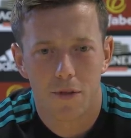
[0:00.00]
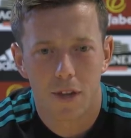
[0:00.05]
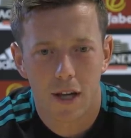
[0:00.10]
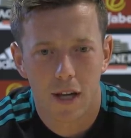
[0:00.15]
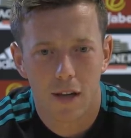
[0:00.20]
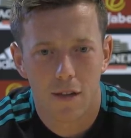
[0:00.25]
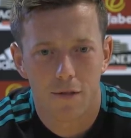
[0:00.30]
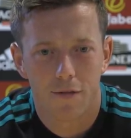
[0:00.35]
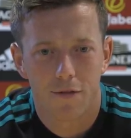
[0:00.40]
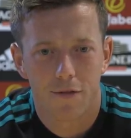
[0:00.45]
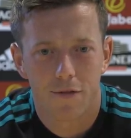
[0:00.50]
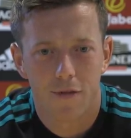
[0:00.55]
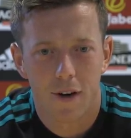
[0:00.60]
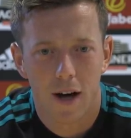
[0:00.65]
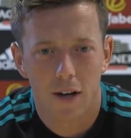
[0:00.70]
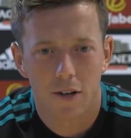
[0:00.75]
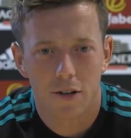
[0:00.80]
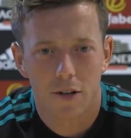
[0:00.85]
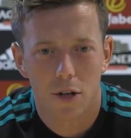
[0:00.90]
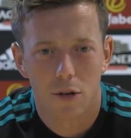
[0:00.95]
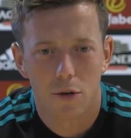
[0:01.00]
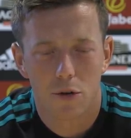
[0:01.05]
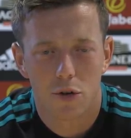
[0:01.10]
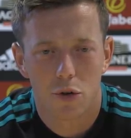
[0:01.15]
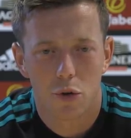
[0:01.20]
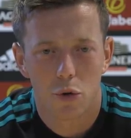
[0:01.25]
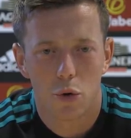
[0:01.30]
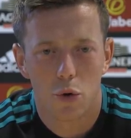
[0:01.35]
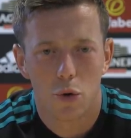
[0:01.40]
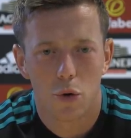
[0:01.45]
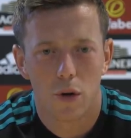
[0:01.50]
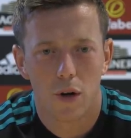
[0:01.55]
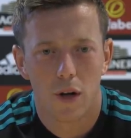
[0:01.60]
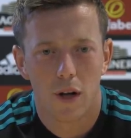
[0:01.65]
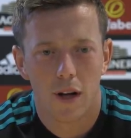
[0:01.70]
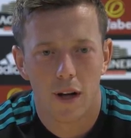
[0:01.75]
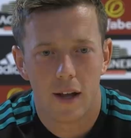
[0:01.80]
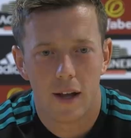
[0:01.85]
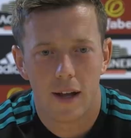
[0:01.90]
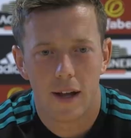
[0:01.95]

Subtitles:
thick and fast now, so